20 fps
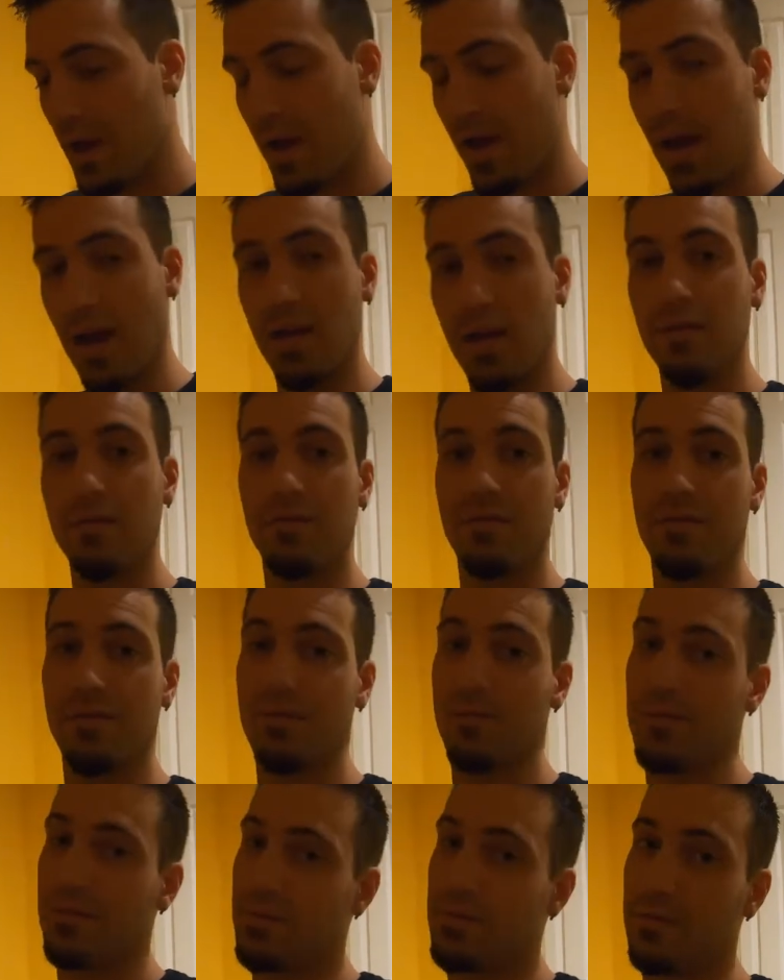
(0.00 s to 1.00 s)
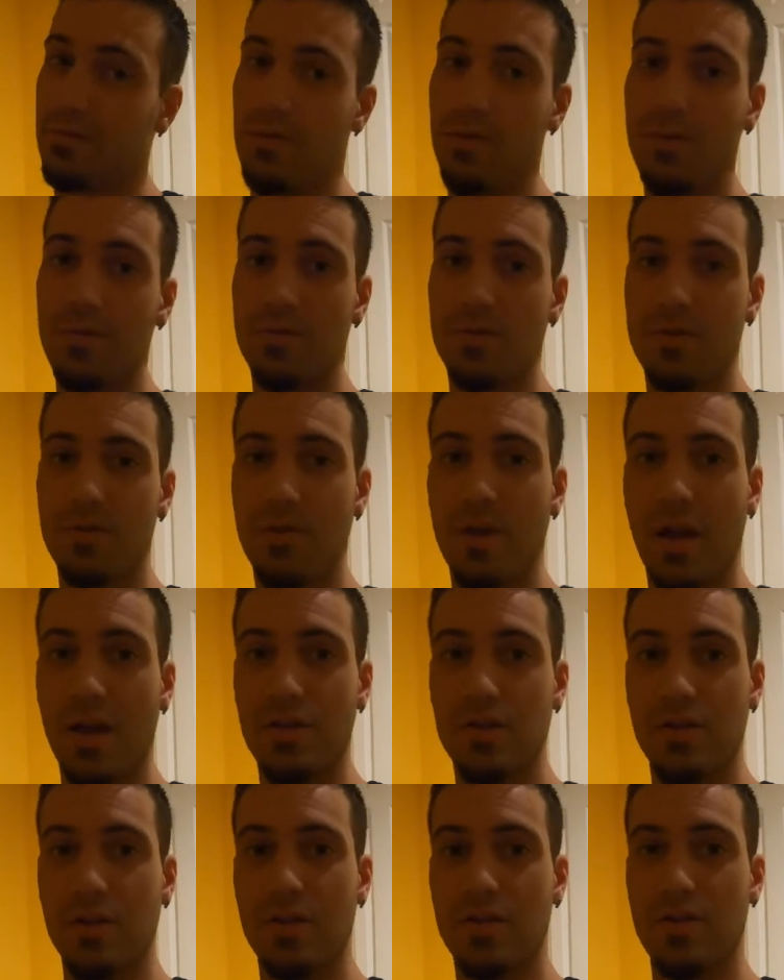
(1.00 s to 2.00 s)
And dudes, you guys
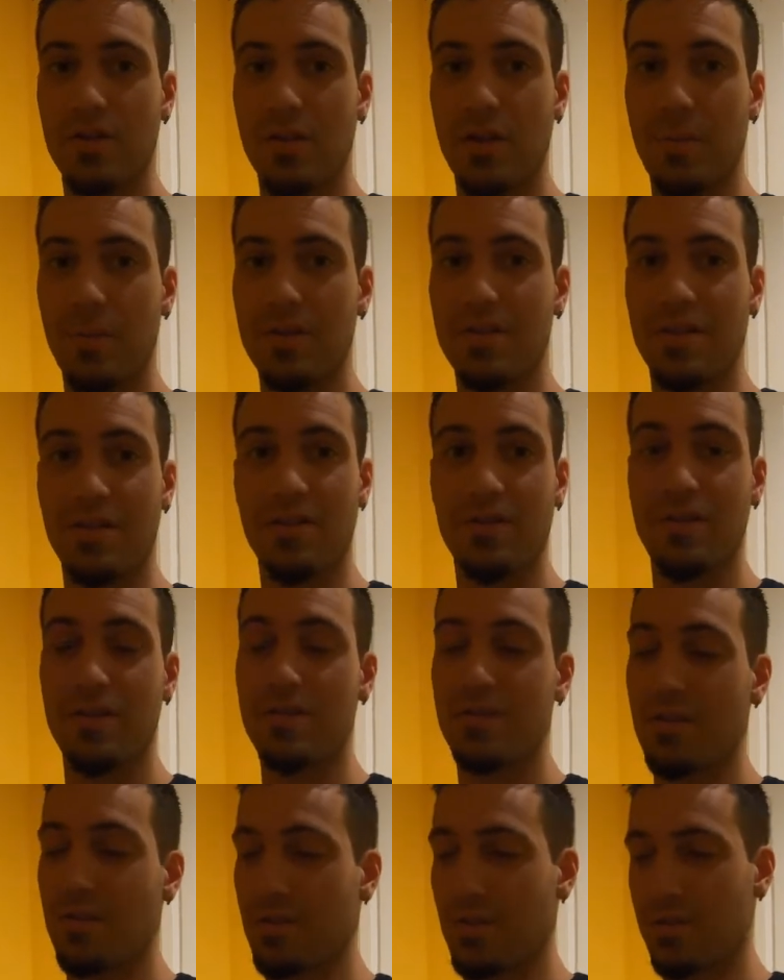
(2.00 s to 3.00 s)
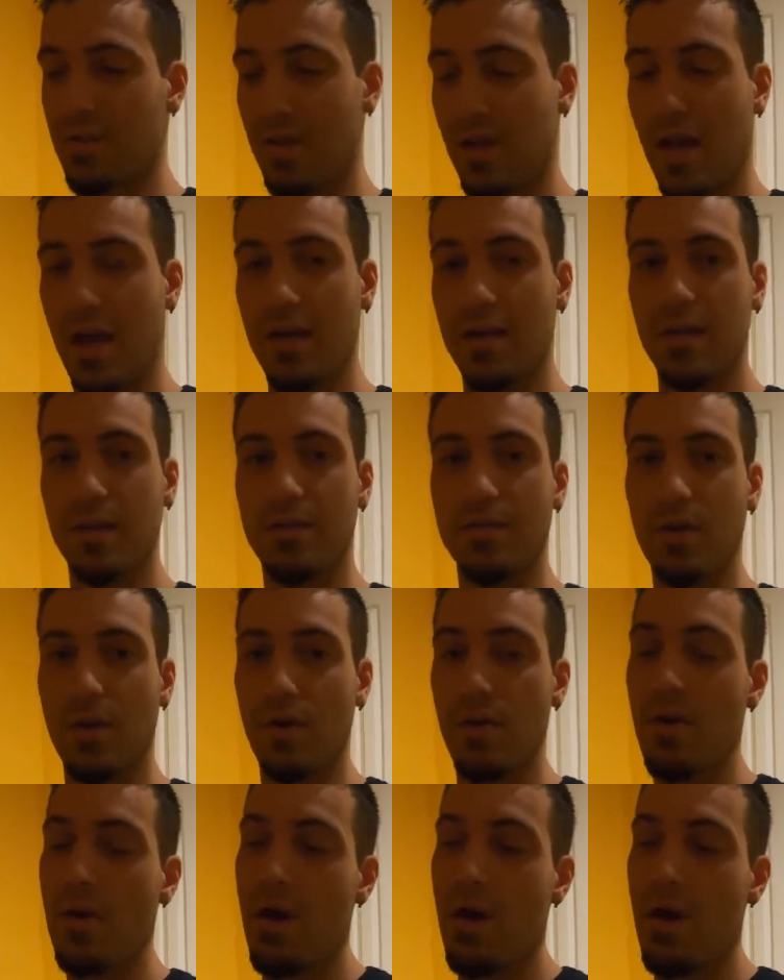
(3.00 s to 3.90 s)
should get your limits increased just like I did. So